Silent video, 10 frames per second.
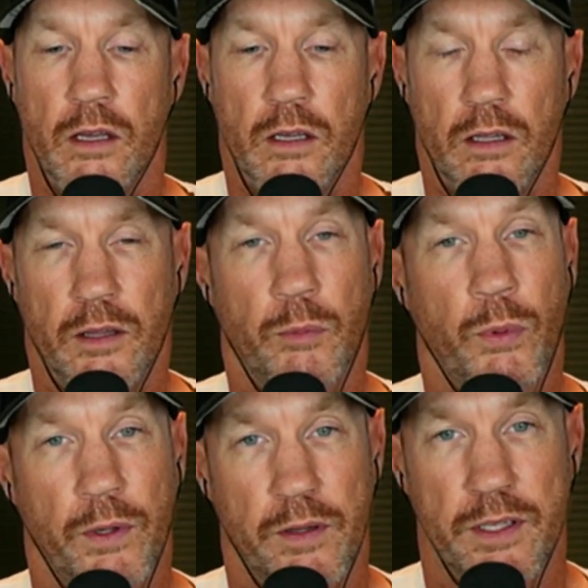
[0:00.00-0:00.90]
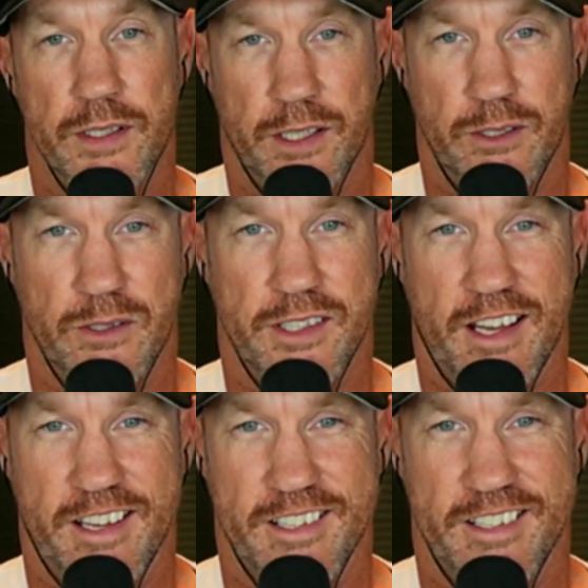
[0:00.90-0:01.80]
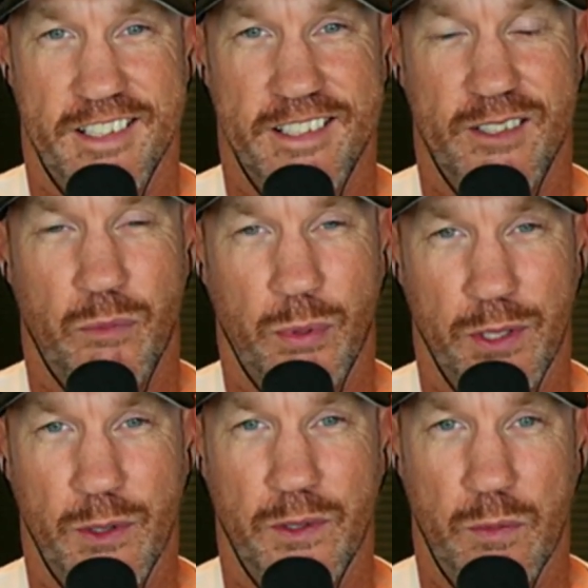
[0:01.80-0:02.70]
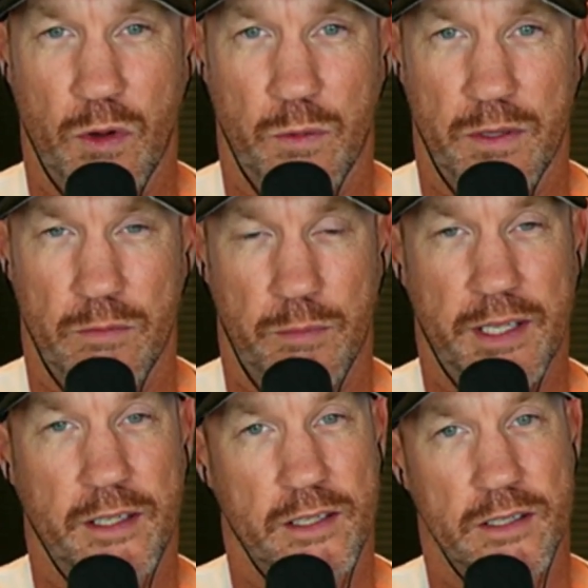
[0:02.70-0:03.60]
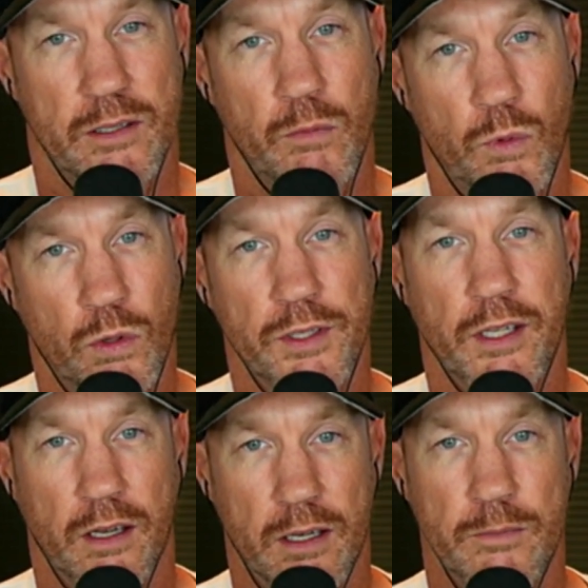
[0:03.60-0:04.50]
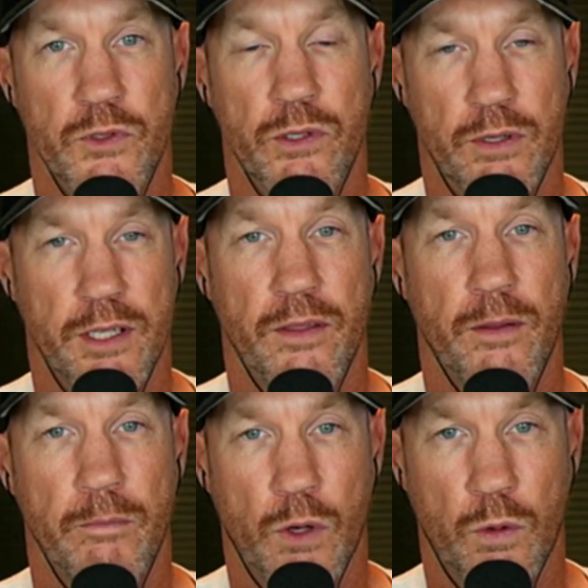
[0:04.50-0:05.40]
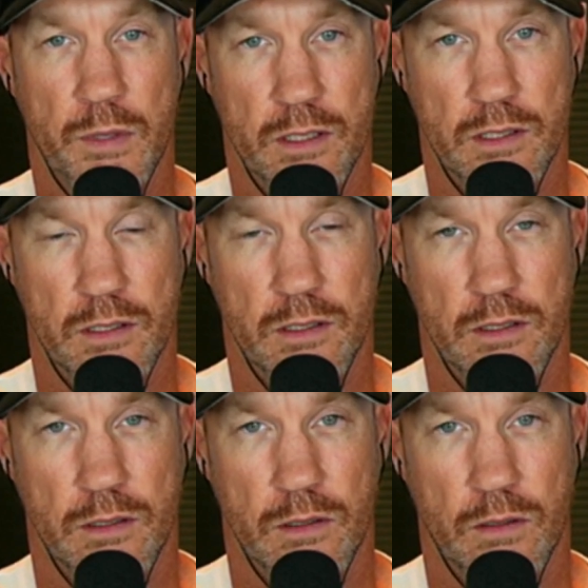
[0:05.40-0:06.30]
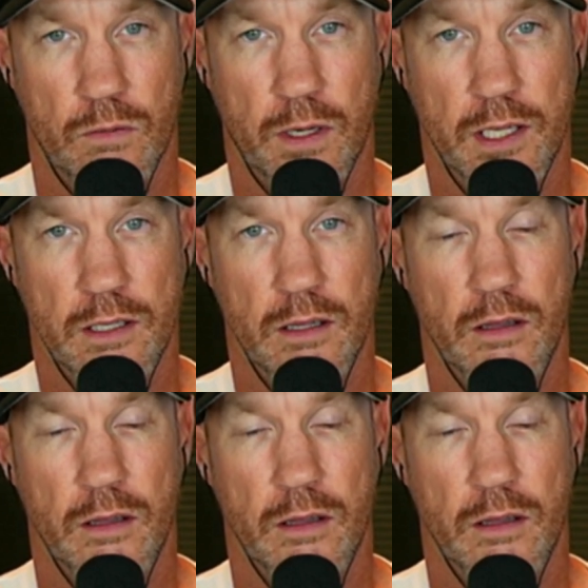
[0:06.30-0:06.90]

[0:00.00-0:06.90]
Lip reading: The point of this exercise is to put you in the moment because the more times you're in the moment, right?